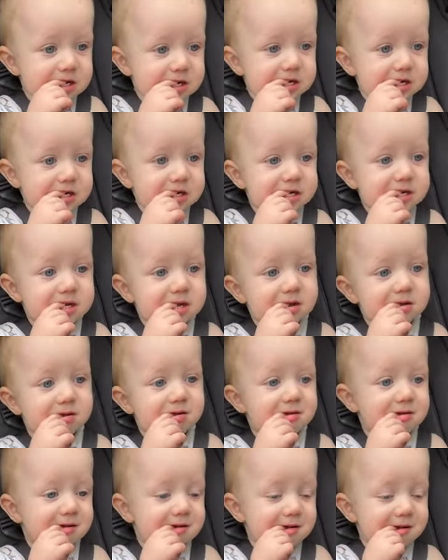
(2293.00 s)
we should
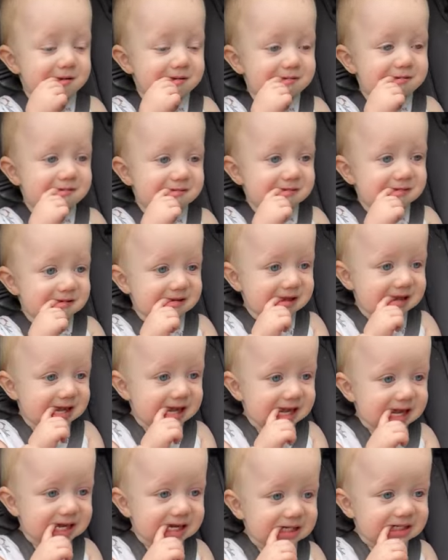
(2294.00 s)
make the effort and go
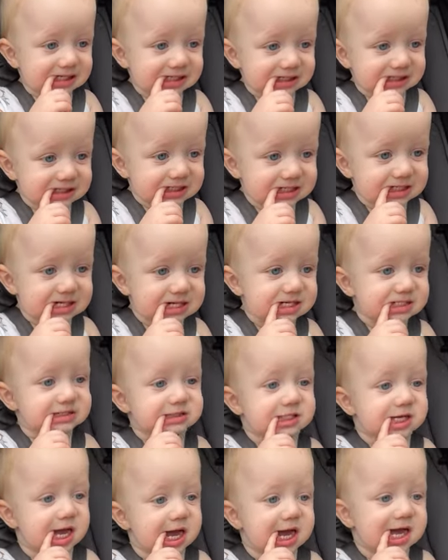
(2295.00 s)
to
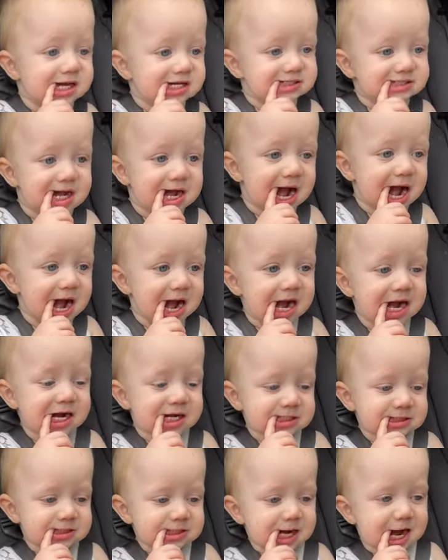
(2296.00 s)
SeaWorld.
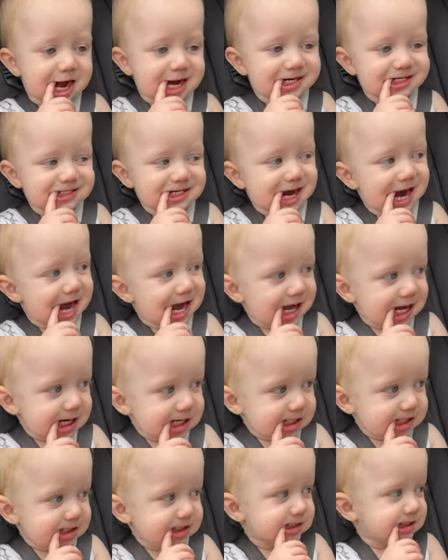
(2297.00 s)
We should pretend we
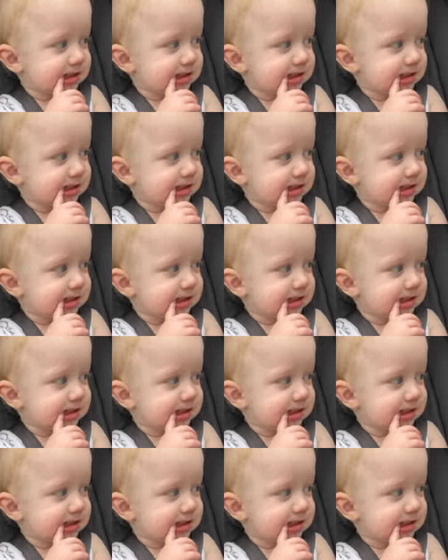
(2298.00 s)
live in